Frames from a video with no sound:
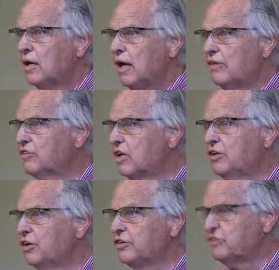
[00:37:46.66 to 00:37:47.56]
as the
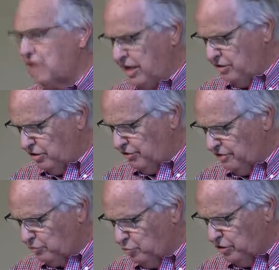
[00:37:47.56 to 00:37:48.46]
clear standard of
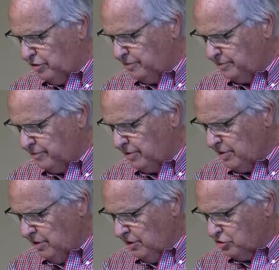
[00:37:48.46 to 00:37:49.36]
his word.
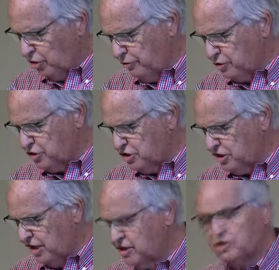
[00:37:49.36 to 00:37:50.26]
So verses
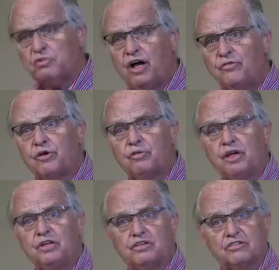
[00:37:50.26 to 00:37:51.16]
10 to 12 are
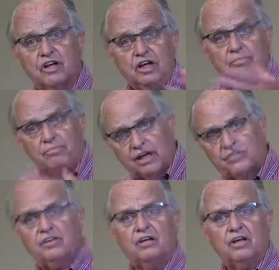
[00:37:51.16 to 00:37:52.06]
really just
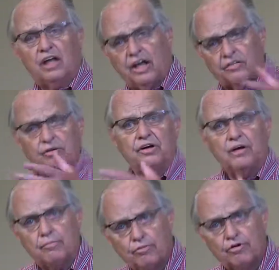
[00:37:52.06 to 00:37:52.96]
mixing together a
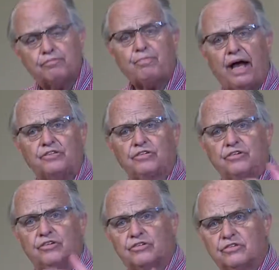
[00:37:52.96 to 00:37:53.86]
number of
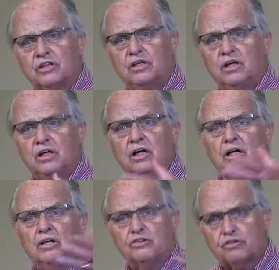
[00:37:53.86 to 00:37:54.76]
passages
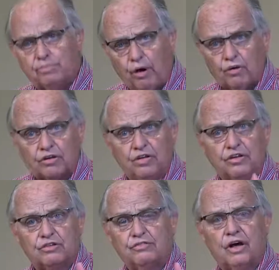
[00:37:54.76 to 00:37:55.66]
that spoke to
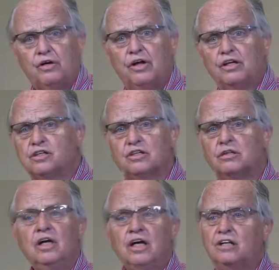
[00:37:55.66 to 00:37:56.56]
this very issue.
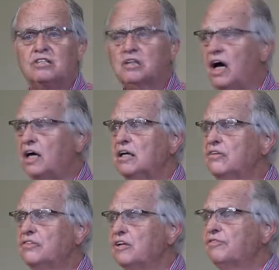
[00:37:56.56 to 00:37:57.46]
It's not
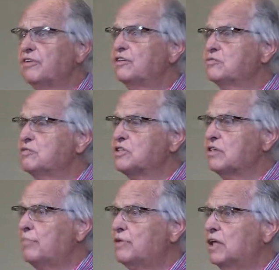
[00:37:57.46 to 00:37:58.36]
as if this was
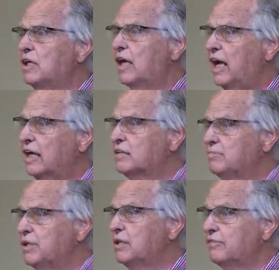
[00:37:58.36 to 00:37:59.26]
something they hadn't
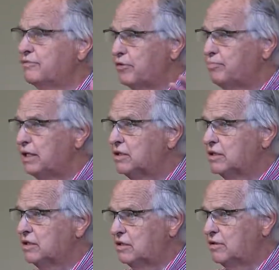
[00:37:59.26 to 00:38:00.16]
been
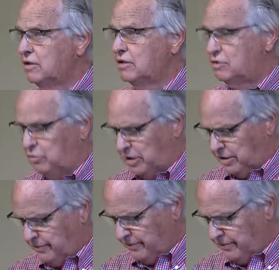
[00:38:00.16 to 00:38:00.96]
forbidden doing.